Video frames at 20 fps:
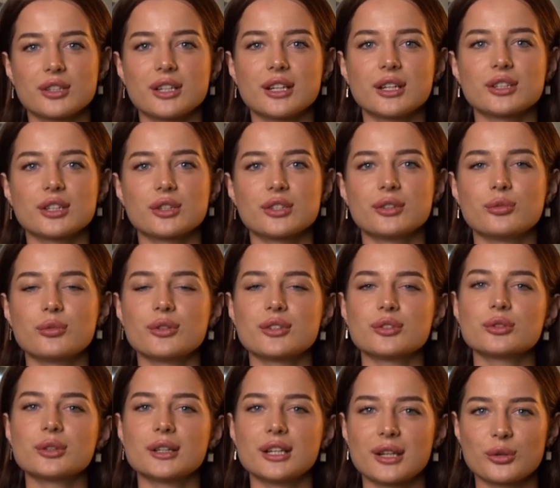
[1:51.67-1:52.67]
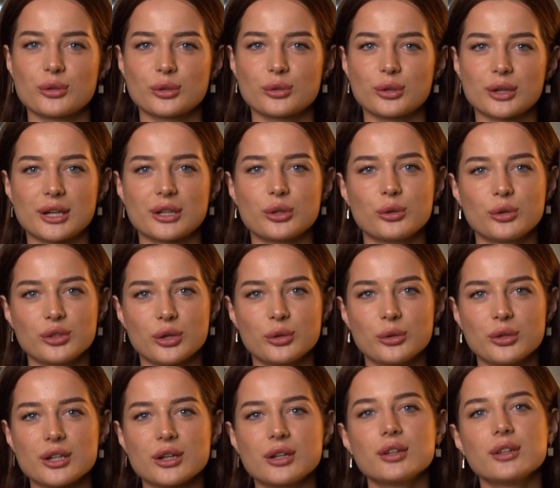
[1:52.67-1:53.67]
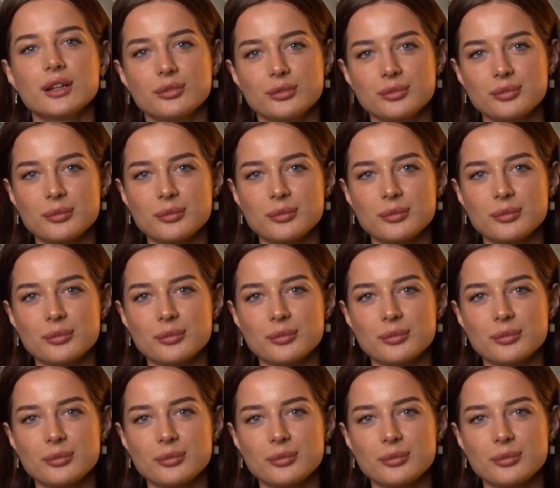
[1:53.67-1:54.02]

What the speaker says: sentence wouldn't be complete or clear.